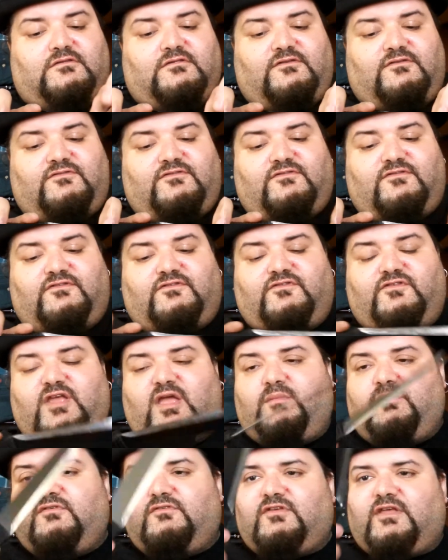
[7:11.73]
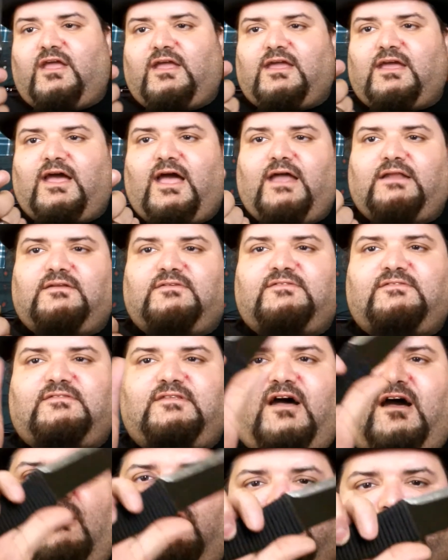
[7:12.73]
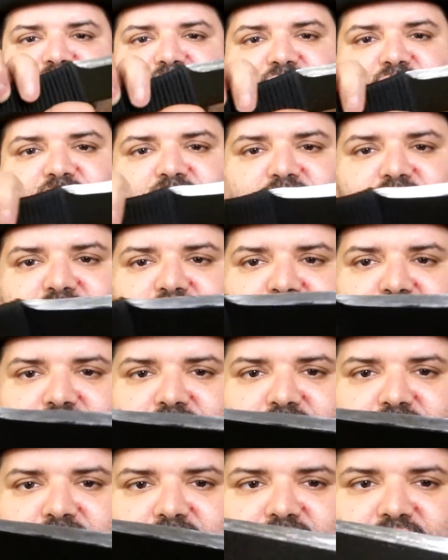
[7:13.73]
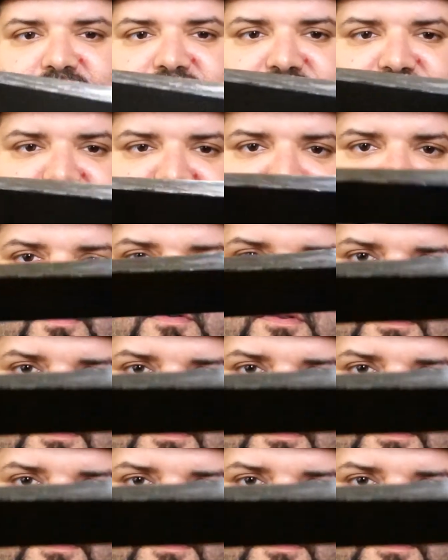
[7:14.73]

This is the same exact kind of stuff, the same